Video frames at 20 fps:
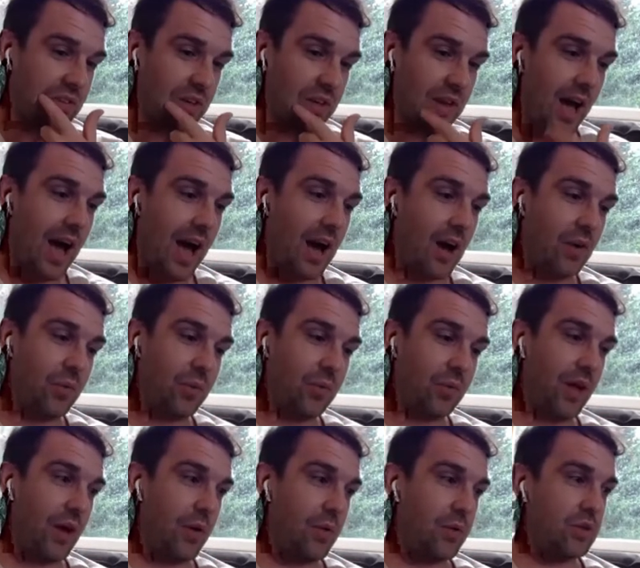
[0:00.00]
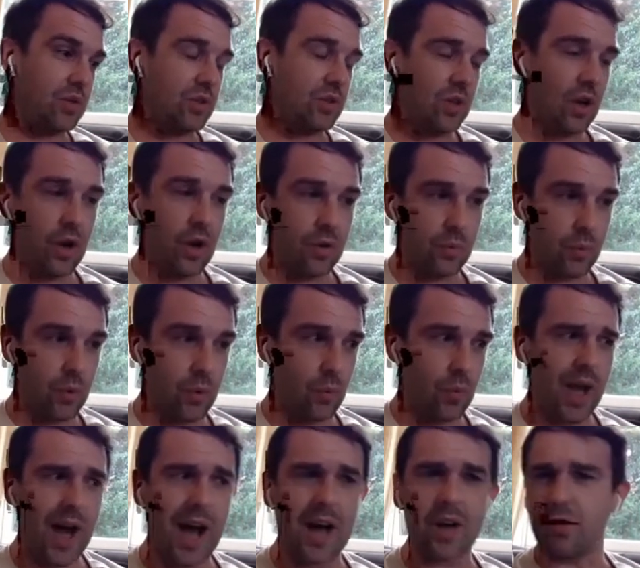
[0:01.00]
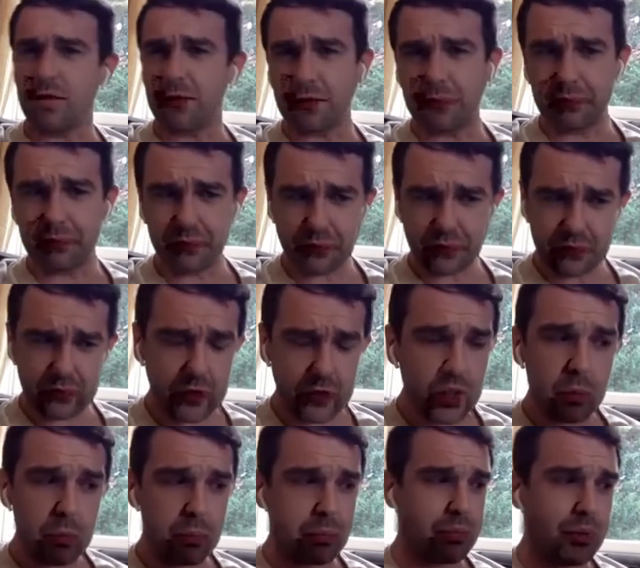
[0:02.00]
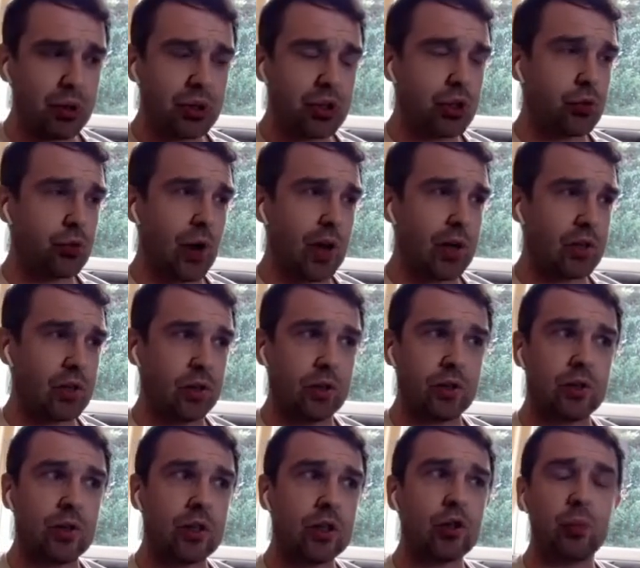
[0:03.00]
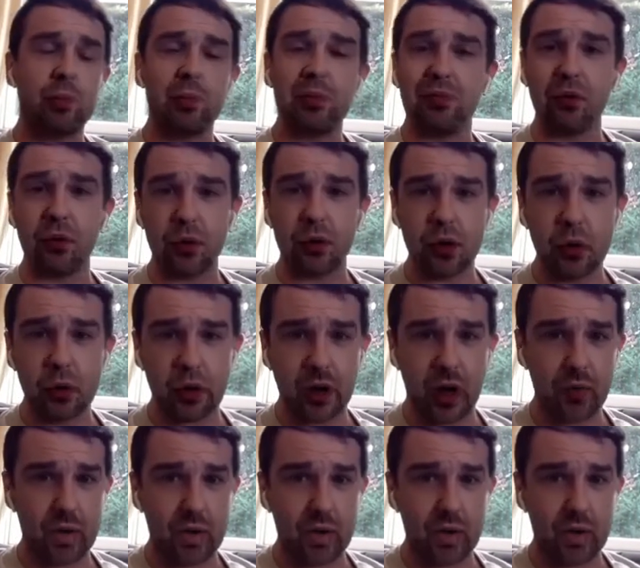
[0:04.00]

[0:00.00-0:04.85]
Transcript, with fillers: now, there was a time we, we had British wrestlers, and this is before UK